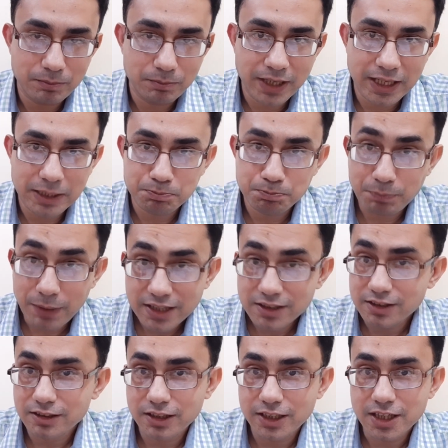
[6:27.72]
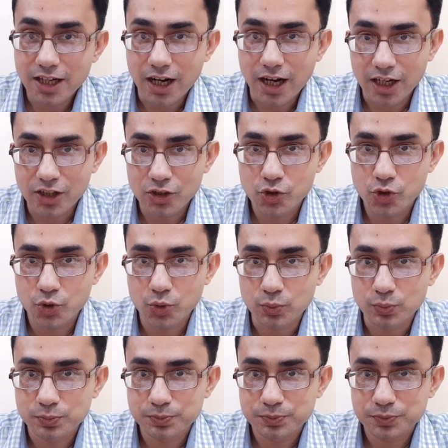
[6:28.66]
like patently
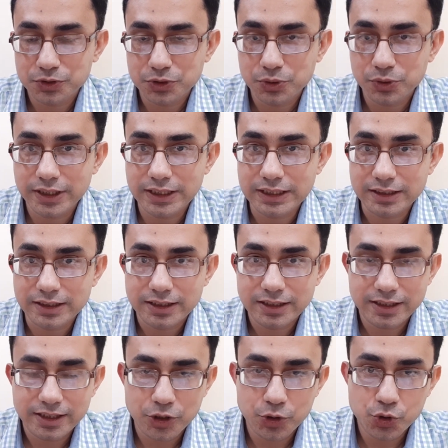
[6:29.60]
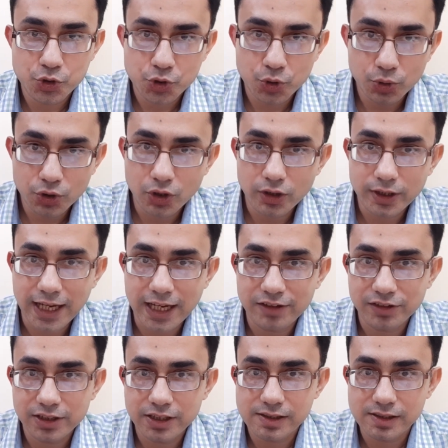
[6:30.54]
untrue, okay. You should not
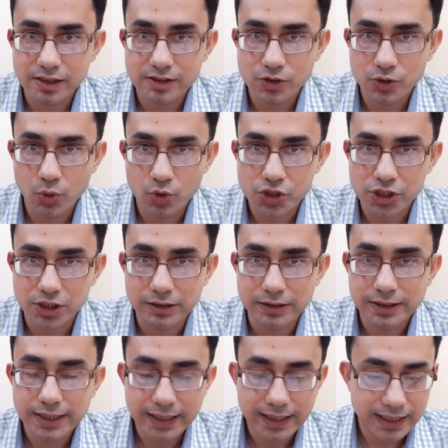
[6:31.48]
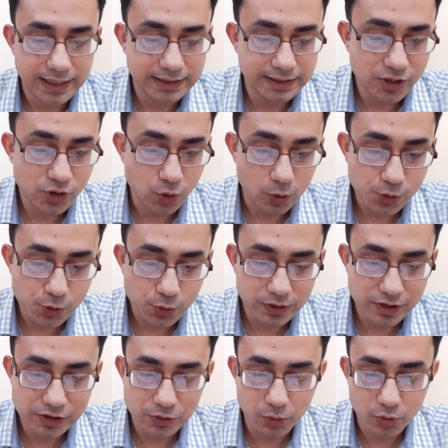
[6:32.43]
have any such notion. And there's also
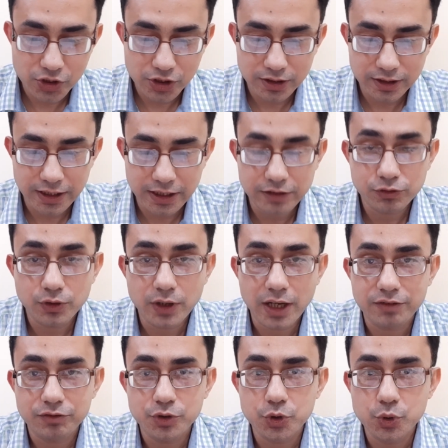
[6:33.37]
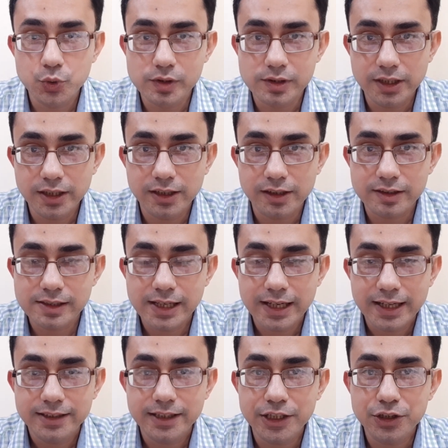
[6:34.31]
this notion that if you have to use Linux,
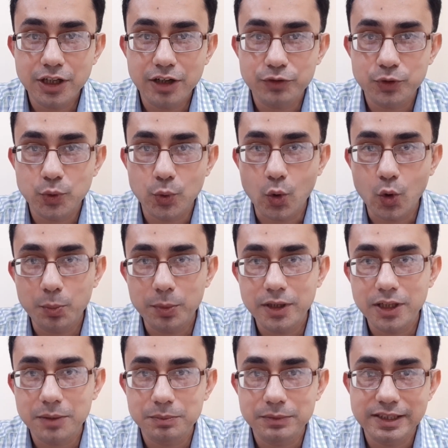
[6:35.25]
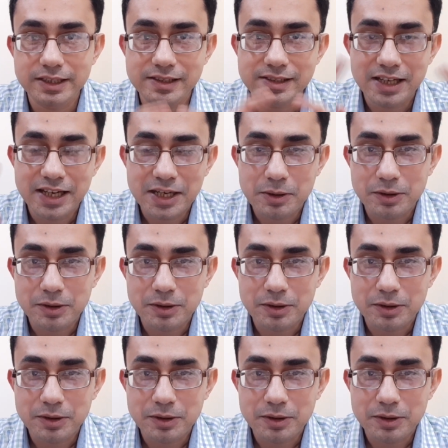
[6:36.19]
then you have to open up this